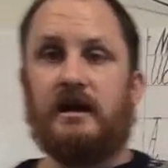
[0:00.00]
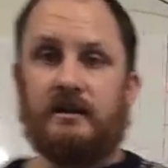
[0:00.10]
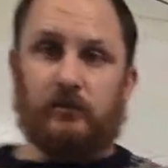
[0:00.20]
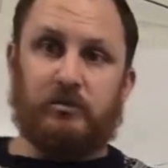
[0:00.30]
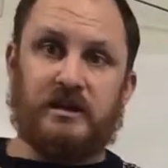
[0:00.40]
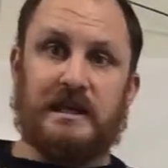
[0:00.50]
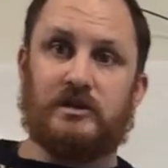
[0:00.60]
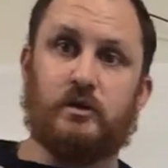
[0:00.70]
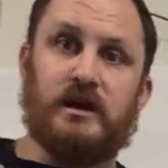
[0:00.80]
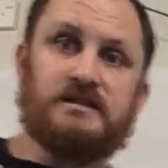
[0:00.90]
And they repeat that
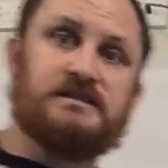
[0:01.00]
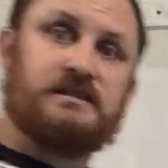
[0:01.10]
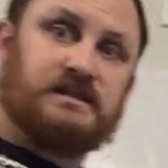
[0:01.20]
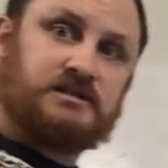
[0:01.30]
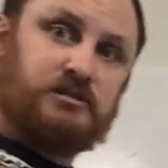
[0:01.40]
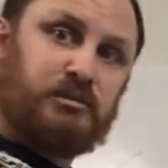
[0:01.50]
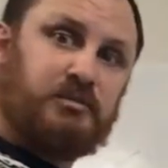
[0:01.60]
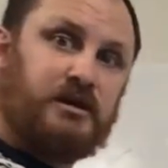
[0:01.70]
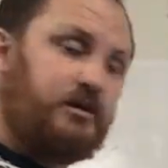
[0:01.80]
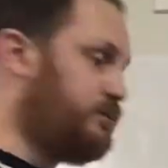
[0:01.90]
twice. That's to
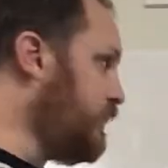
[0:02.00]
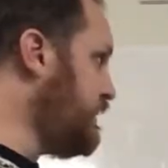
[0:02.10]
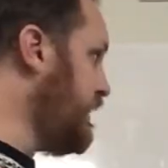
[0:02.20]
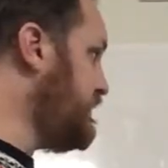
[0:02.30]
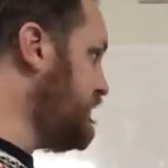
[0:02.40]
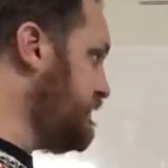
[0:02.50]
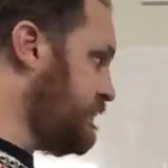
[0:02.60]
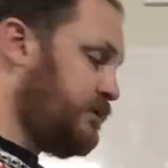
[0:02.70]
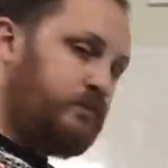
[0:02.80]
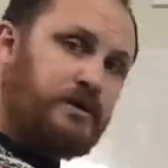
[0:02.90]
prepare everyone, and then
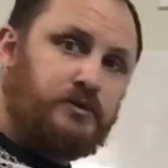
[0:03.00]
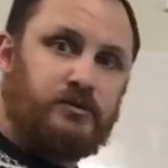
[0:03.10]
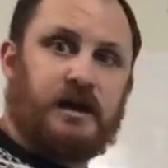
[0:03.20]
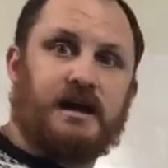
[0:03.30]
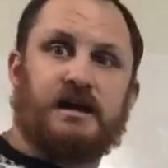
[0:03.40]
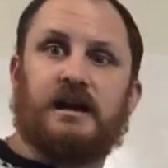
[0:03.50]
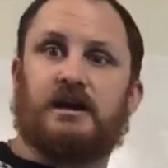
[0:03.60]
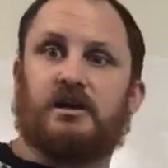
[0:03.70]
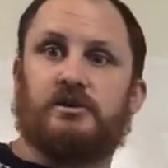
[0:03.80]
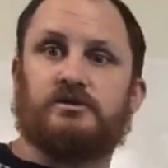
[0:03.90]
they run through the haka and
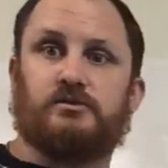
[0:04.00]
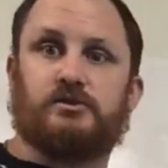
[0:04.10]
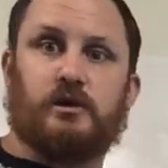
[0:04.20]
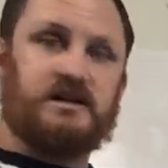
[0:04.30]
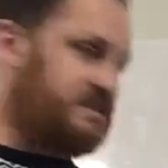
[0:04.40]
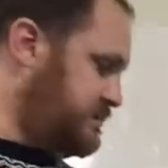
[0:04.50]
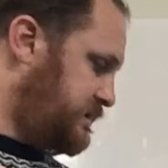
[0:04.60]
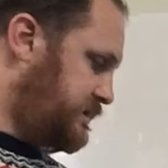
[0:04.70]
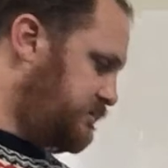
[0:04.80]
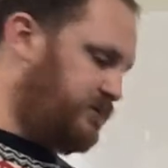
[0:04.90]
it goes through twice
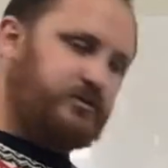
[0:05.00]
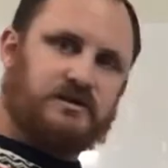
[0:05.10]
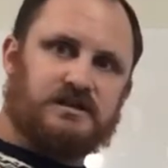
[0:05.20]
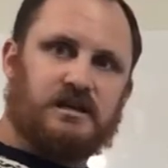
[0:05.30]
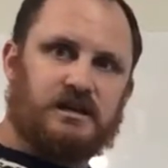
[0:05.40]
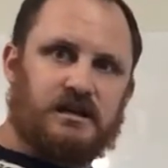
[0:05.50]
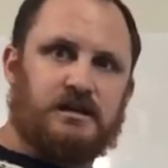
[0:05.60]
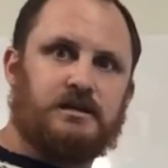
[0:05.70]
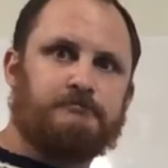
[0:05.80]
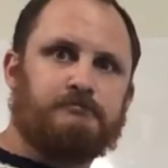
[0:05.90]
before you say hei.
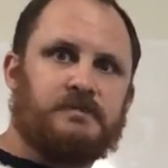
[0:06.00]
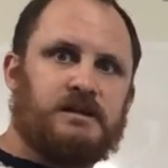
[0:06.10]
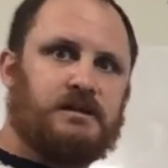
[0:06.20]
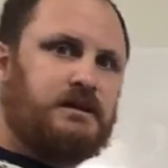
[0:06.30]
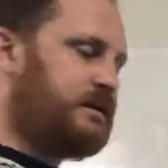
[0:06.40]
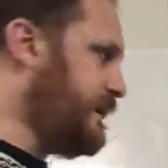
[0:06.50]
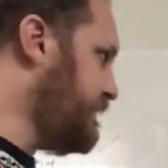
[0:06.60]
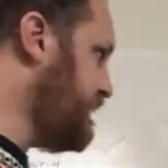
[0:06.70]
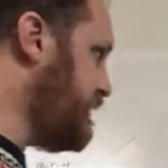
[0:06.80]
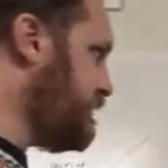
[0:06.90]
Now,
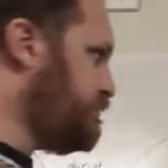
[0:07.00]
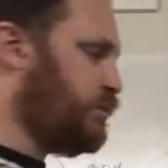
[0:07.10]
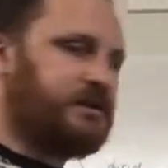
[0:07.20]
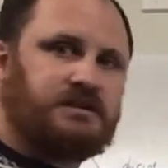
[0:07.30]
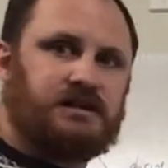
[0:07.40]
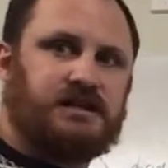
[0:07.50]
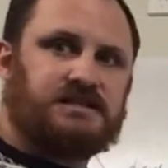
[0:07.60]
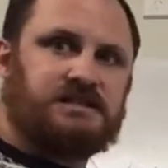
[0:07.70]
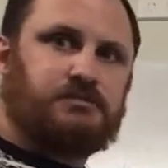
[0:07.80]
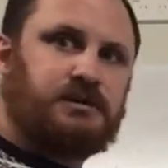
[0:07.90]
the other point that needs
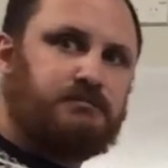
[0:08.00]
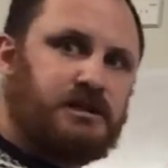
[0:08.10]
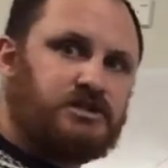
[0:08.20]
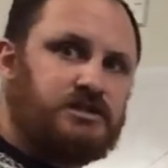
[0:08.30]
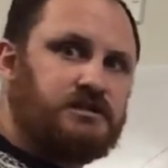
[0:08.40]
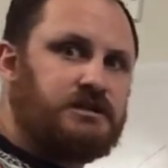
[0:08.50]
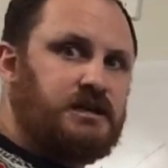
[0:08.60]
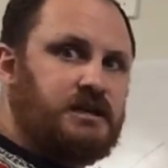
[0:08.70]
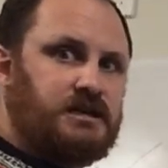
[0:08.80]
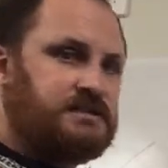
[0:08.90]
to be mentioned
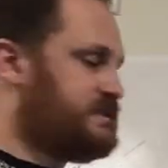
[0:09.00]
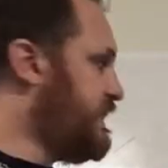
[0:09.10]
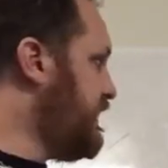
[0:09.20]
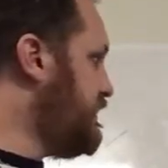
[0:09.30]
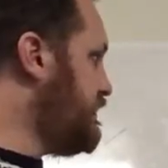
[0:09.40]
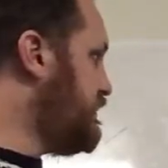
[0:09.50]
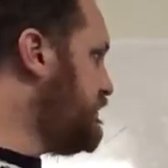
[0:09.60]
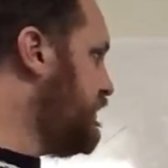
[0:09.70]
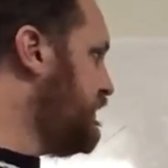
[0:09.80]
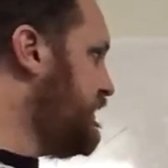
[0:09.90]
is that
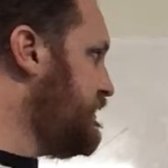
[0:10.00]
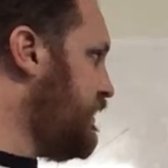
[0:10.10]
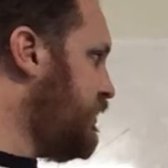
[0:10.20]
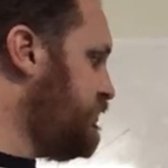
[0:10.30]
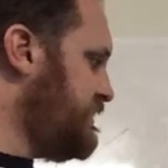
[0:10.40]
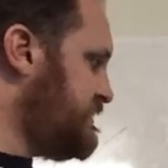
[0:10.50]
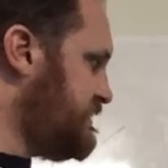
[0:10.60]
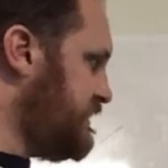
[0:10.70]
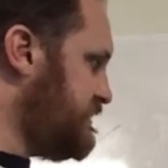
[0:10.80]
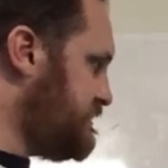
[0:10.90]
the leader only
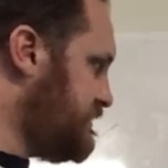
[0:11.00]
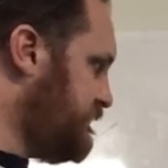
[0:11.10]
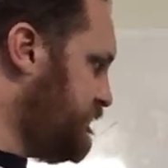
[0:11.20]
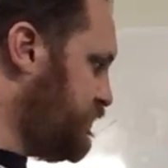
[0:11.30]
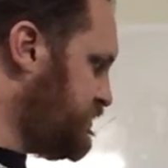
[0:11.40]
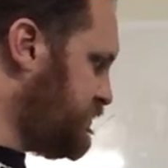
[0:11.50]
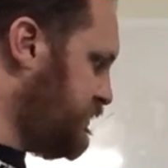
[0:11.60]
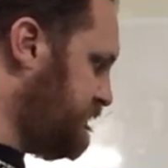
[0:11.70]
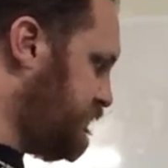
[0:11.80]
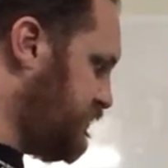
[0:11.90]
says the first
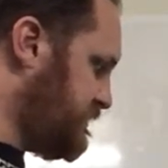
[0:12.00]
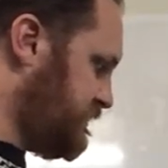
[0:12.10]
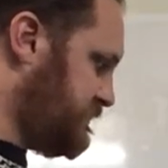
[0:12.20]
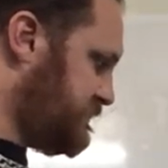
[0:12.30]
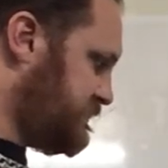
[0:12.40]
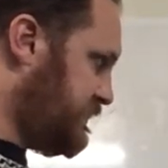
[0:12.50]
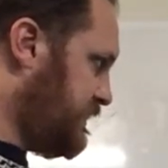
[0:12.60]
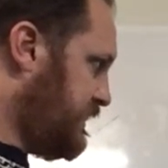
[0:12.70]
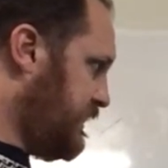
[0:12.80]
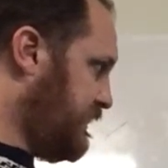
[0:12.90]
three verses.
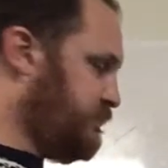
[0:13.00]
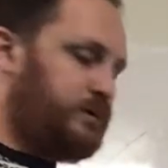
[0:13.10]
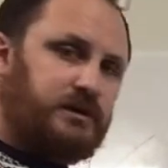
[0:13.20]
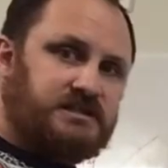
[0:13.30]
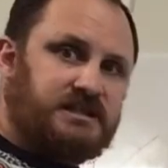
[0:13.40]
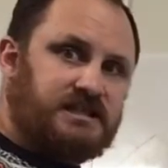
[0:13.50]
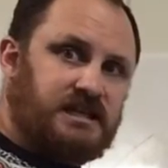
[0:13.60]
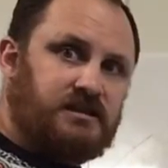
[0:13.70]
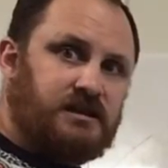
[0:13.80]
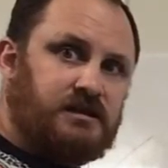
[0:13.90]
Everyone
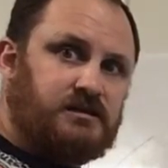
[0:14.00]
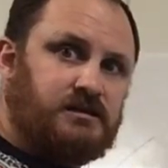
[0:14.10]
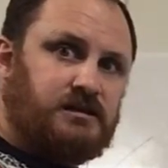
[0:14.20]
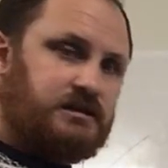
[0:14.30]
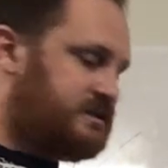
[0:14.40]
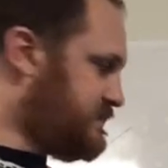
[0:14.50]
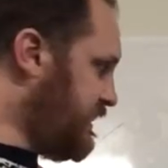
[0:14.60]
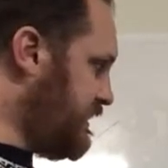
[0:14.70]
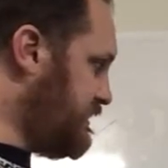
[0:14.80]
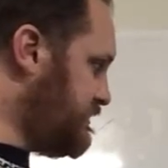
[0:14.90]
together
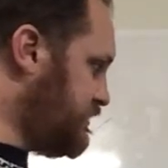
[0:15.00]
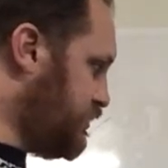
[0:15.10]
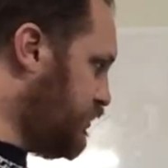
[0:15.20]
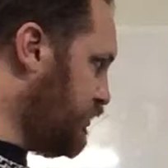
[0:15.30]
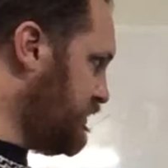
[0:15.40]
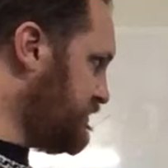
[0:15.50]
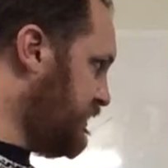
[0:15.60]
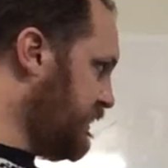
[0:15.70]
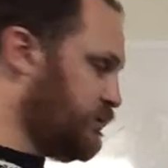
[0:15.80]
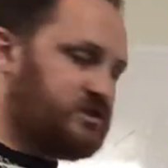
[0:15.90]
says the chorus
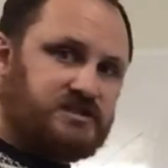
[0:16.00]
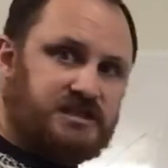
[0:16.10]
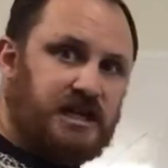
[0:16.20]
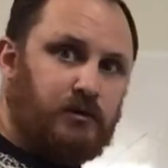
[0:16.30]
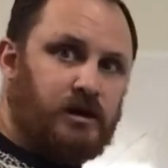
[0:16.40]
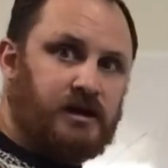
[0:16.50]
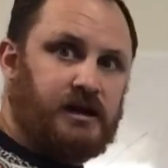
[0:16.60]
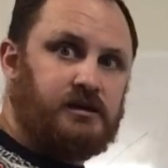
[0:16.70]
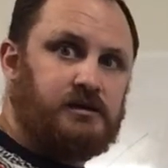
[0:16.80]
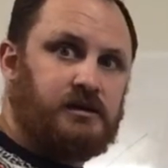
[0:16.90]
line, which is te waka.